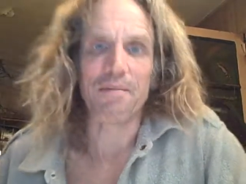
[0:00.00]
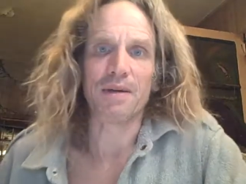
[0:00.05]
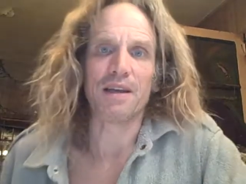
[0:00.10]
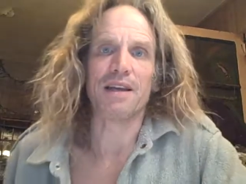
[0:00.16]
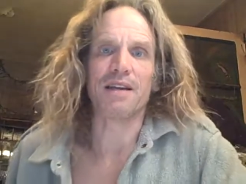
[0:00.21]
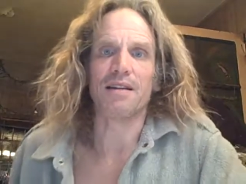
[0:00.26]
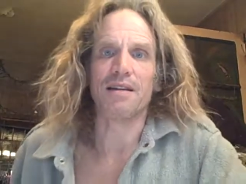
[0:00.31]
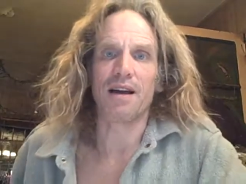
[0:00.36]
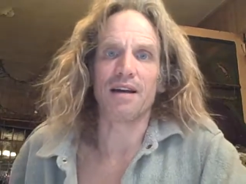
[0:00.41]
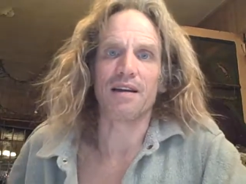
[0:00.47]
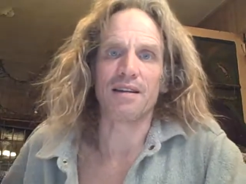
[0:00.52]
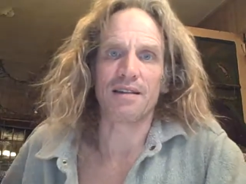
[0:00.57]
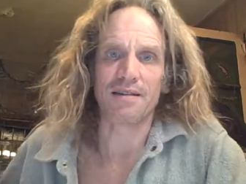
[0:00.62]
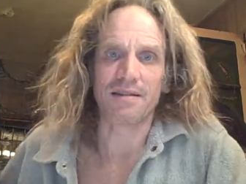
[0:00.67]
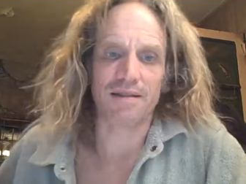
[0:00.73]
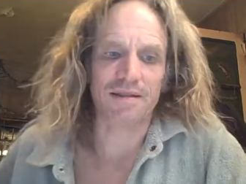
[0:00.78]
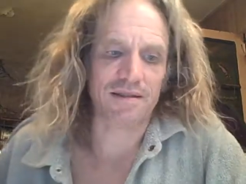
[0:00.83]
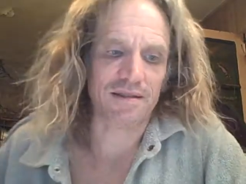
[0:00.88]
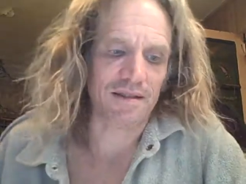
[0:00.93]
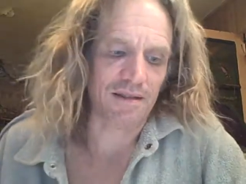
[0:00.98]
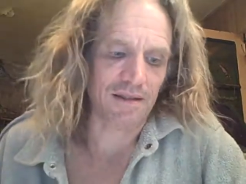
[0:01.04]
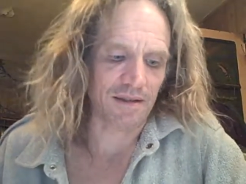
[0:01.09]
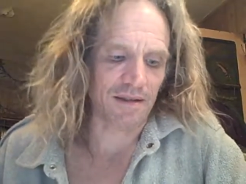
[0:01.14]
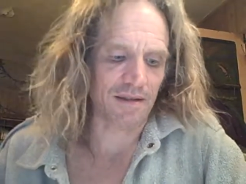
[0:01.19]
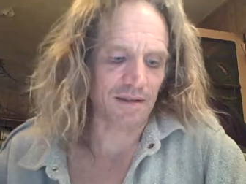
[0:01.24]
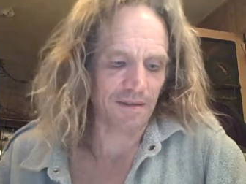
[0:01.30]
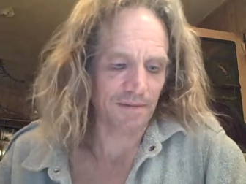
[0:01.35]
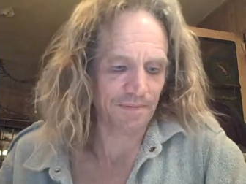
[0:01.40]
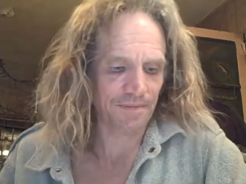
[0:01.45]
being
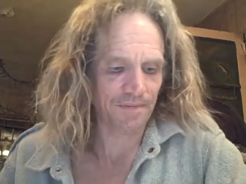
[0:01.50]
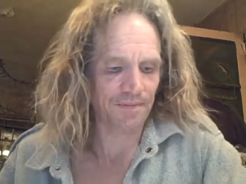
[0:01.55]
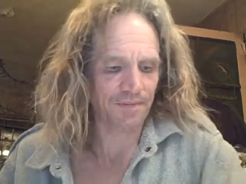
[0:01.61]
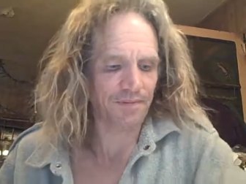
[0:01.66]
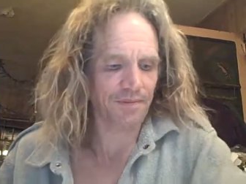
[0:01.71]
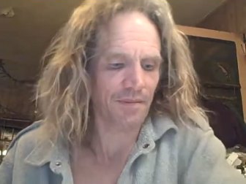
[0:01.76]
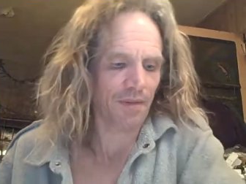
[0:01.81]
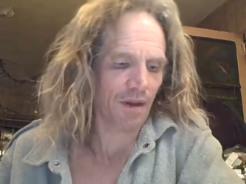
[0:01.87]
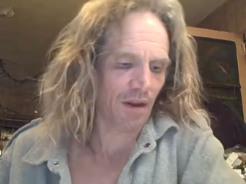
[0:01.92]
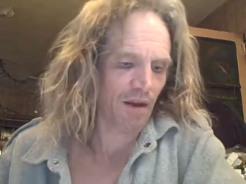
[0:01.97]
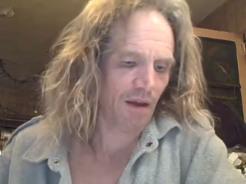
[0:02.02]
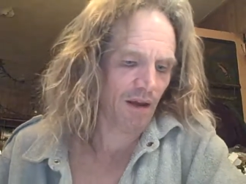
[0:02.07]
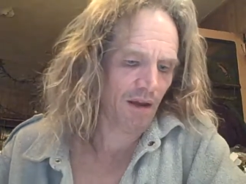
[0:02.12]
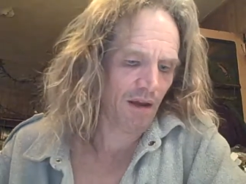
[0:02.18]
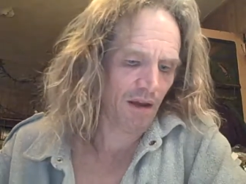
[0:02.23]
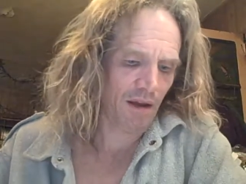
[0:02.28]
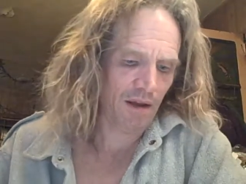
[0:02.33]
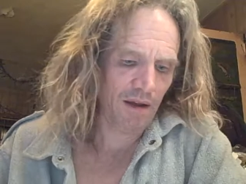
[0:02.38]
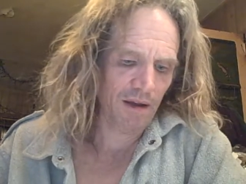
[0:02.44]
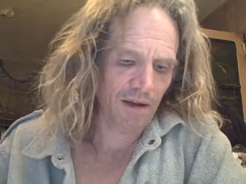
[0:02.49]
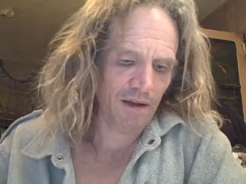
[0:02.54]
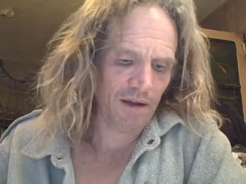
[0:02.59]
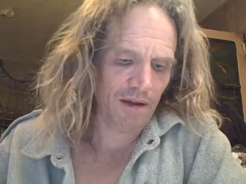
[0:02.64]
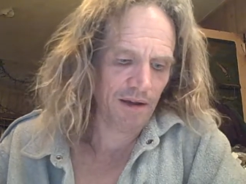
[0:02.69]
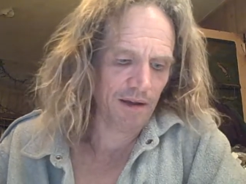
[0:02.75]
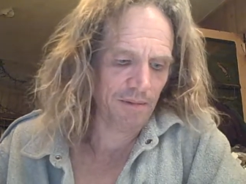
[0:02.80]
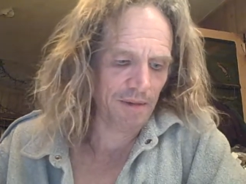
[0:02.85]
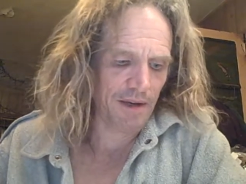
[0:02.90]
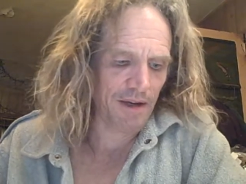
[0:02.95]
non-existent.
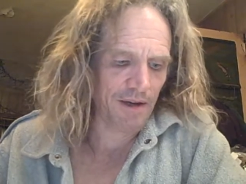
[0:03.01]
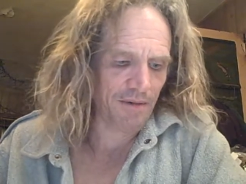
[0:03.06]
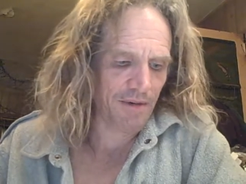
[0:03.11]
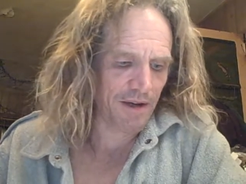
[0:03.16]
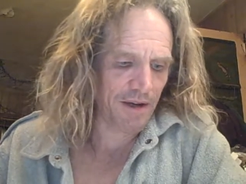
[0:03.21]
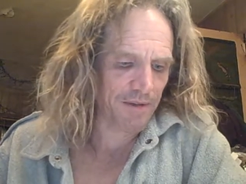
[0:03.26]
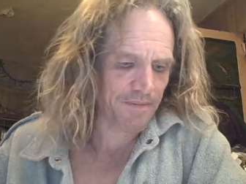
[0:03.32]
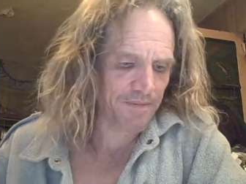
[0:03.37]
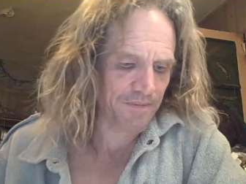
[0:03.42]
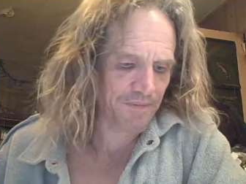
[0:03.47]
Anyway,